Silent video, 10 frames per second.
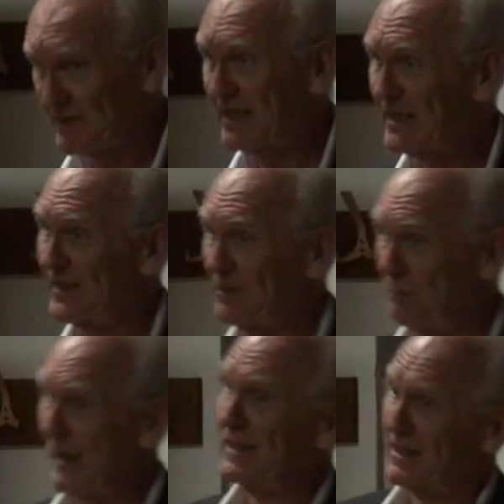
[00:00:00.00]
particularly
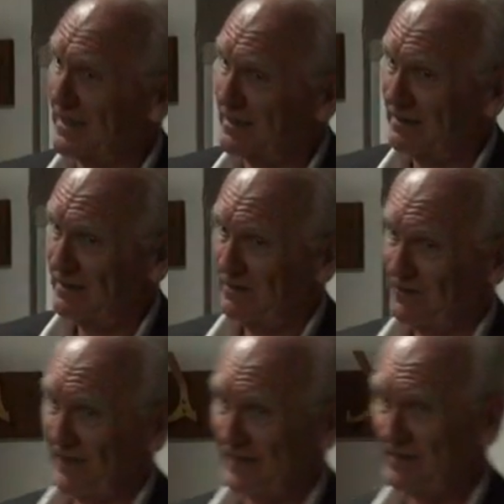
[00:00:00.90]
the banking
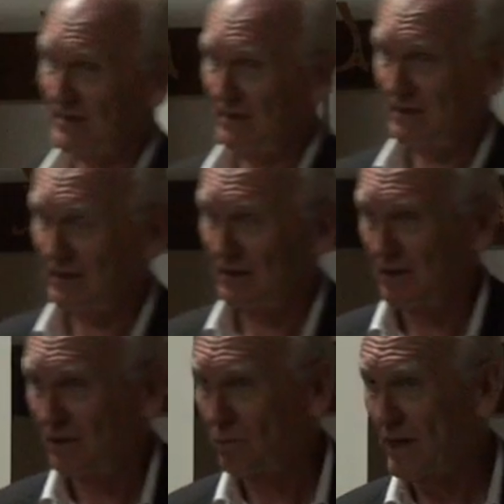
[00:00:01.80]
sector,
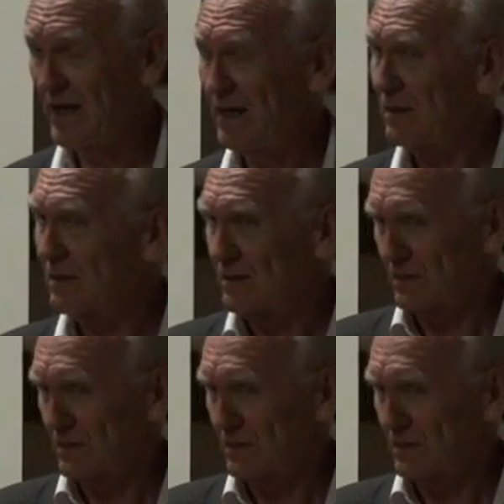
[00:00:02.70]
where